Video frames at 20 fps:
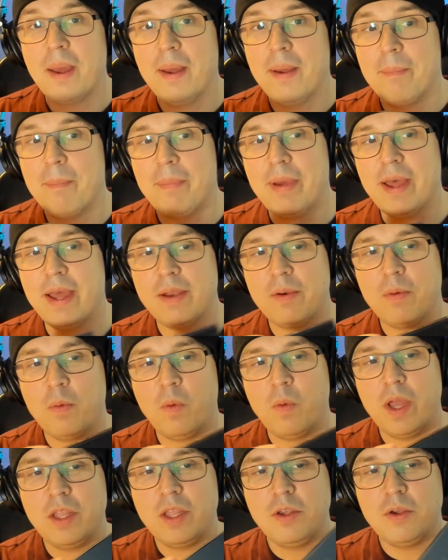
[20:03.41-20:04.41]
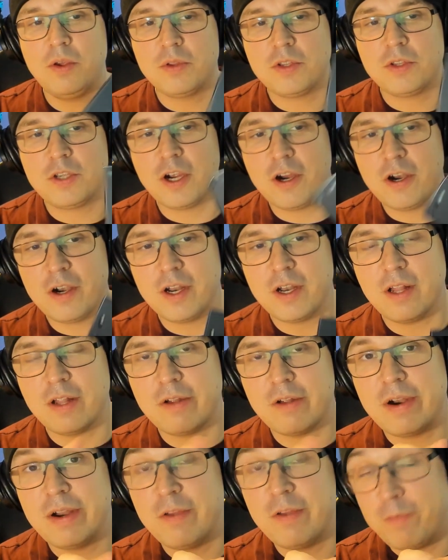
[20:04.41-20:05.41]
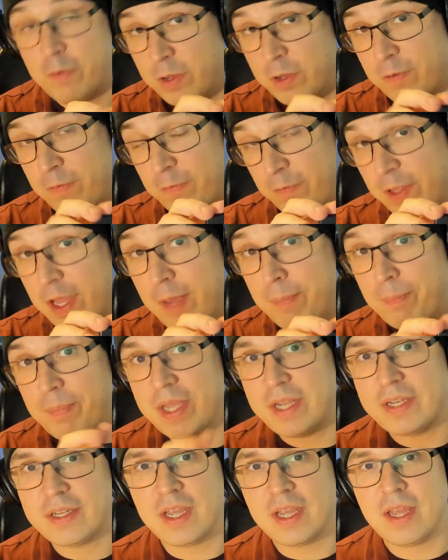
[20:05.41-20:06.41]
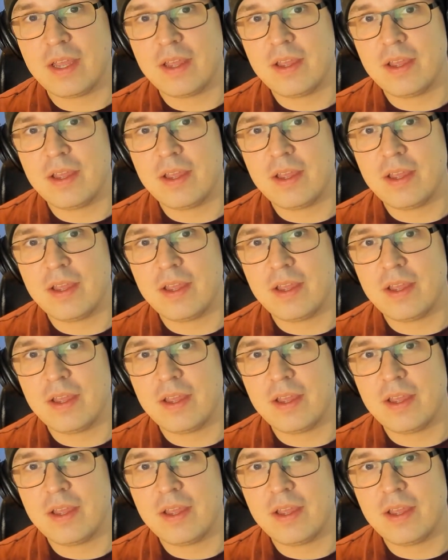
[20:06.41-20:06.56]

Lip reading: But when you turn it, or when you flip it,